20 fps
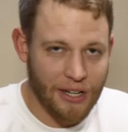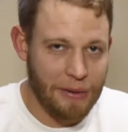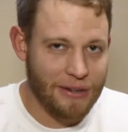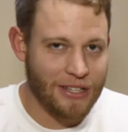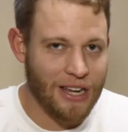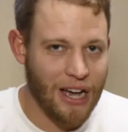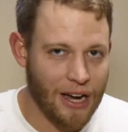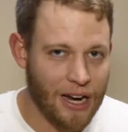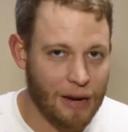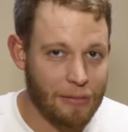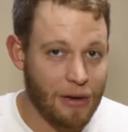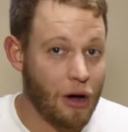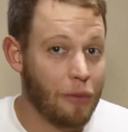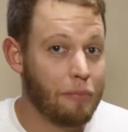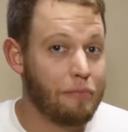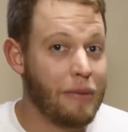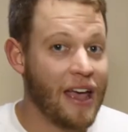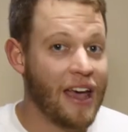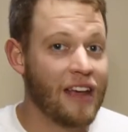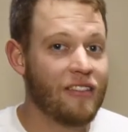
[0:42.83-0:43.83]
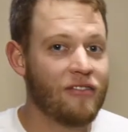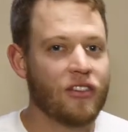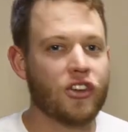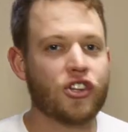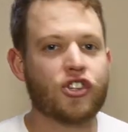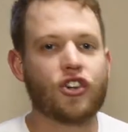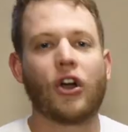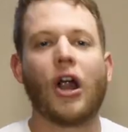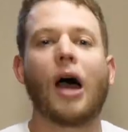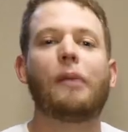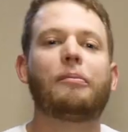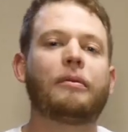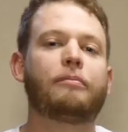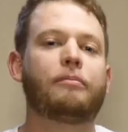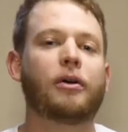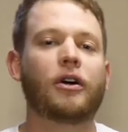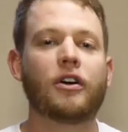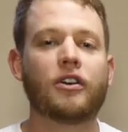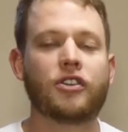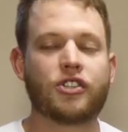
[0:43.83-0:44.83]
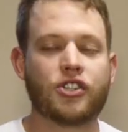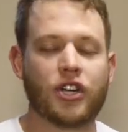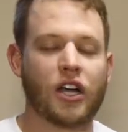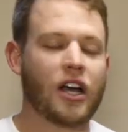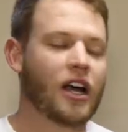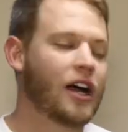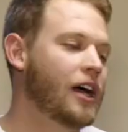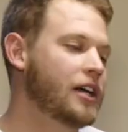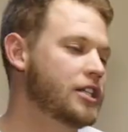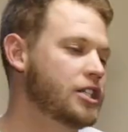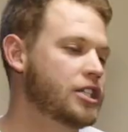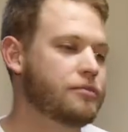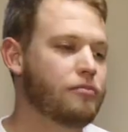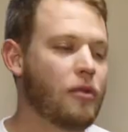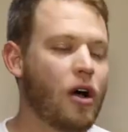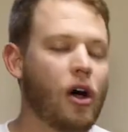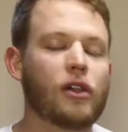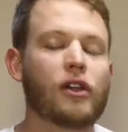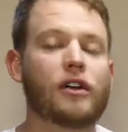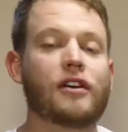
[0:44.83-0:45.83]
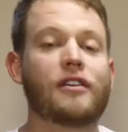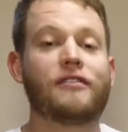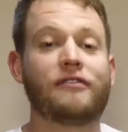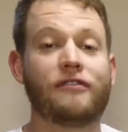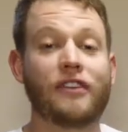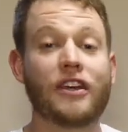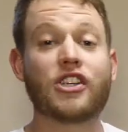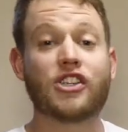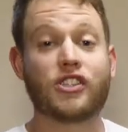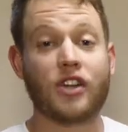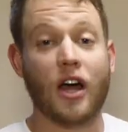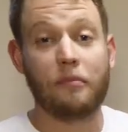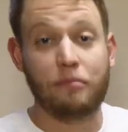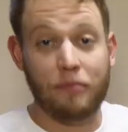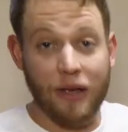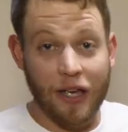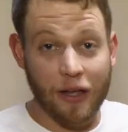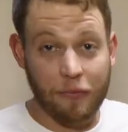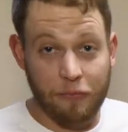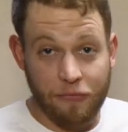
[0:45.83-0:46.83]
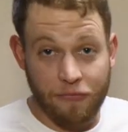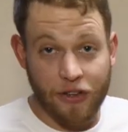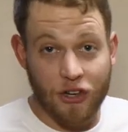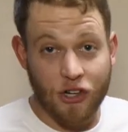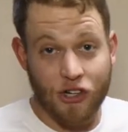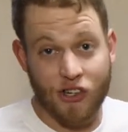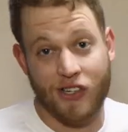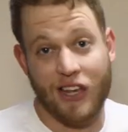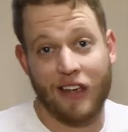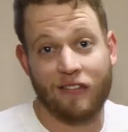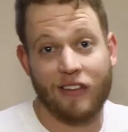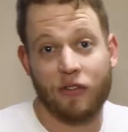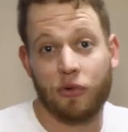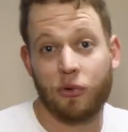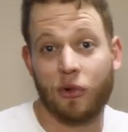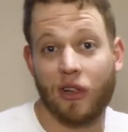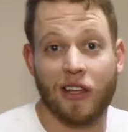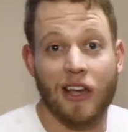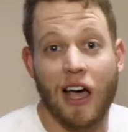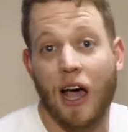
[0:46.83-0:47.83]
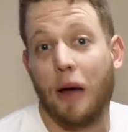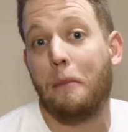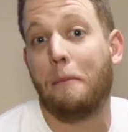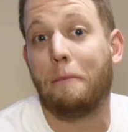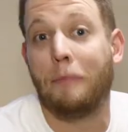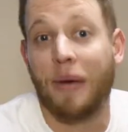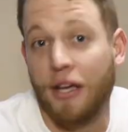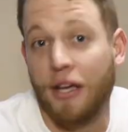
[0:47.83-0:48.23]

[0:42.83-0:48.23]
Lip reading: going to be talking about panfish, crappie, perch, smaller fish, not big fish, because I've never really caught